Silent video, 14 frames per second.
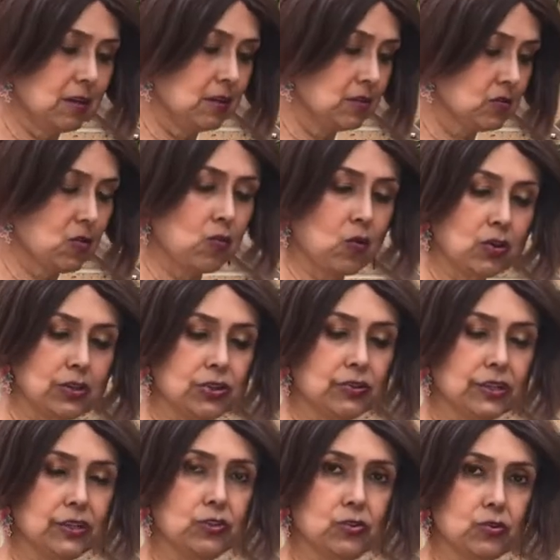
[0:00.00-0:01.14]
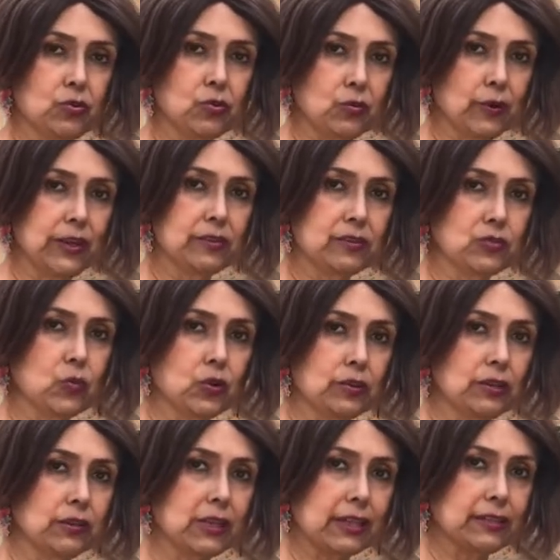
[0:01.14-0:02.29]
So what you can do is,
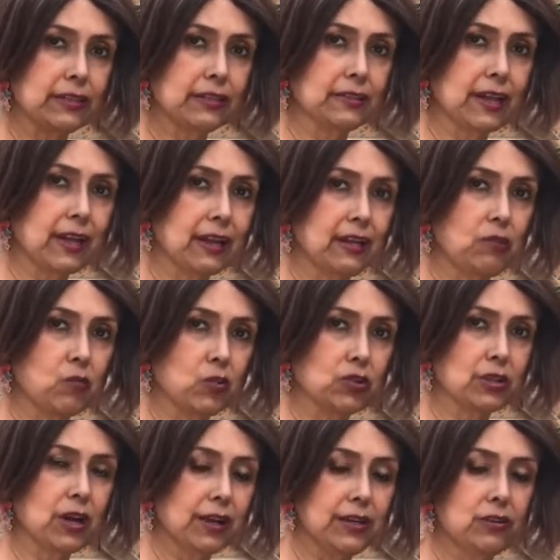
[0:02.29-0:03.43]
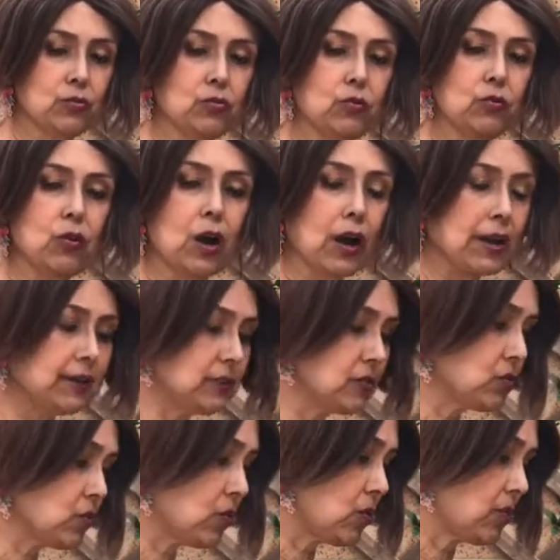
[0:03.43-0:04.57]
that's exactly what I do. I'd
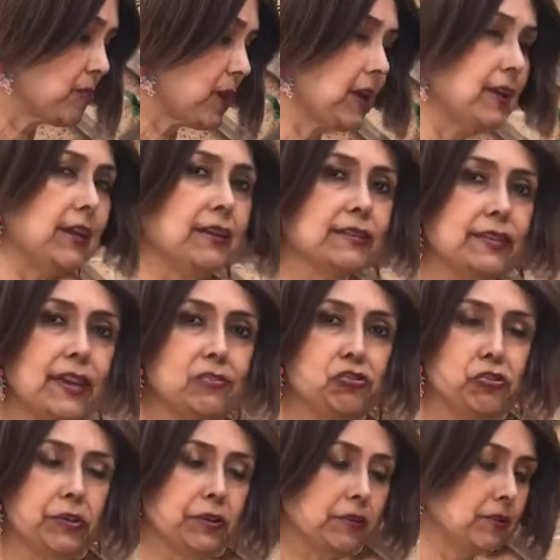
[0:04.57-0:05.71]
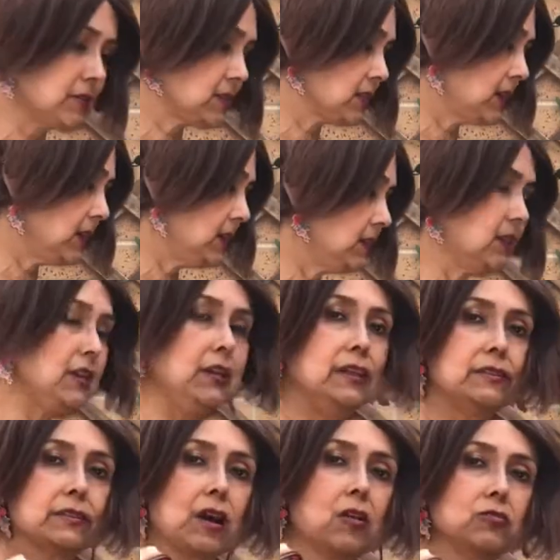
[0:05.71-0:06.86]
store my essentials in
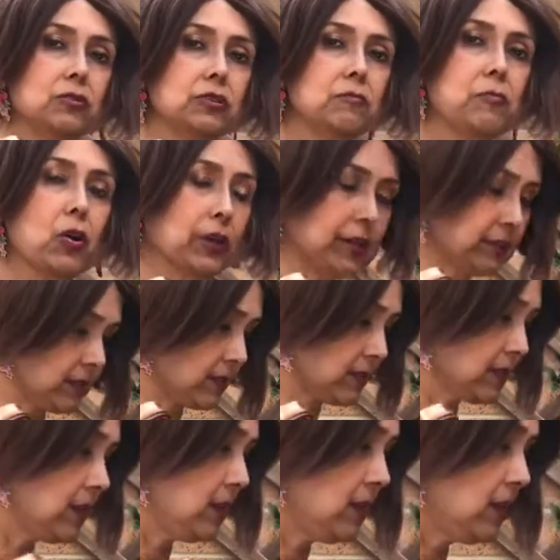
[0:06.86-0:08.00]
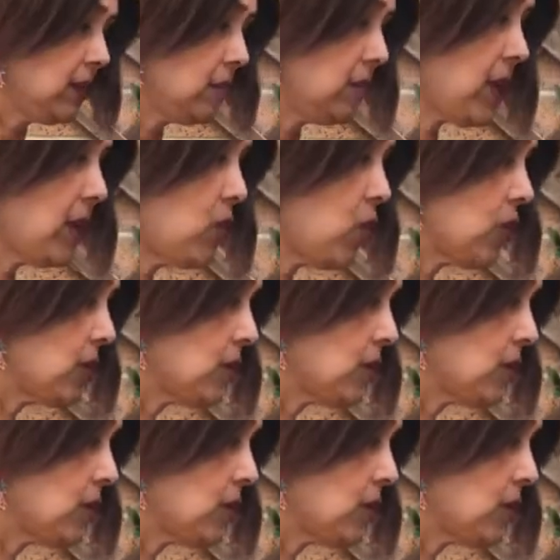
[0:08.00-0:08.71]
these outer pockets. My water